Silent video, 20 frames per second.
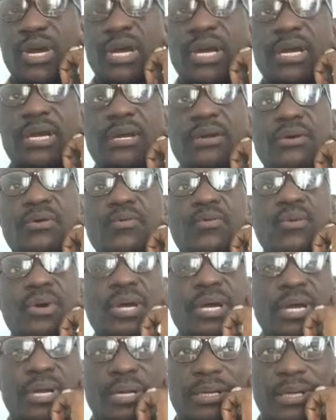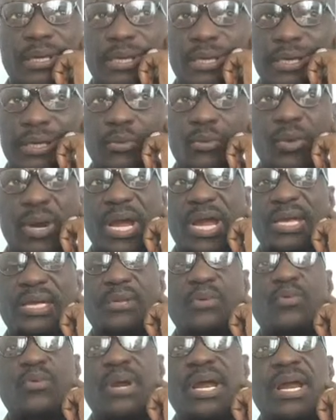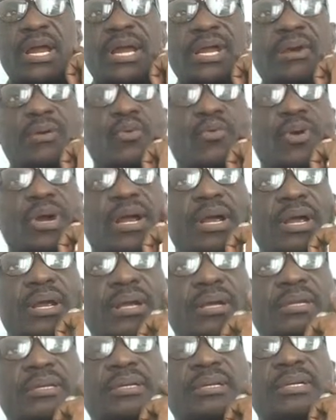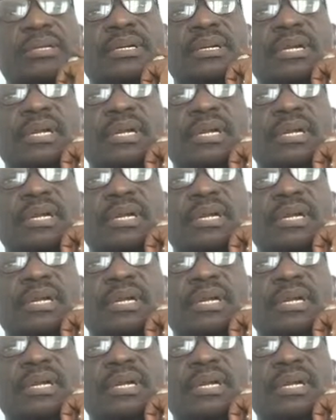were were where where where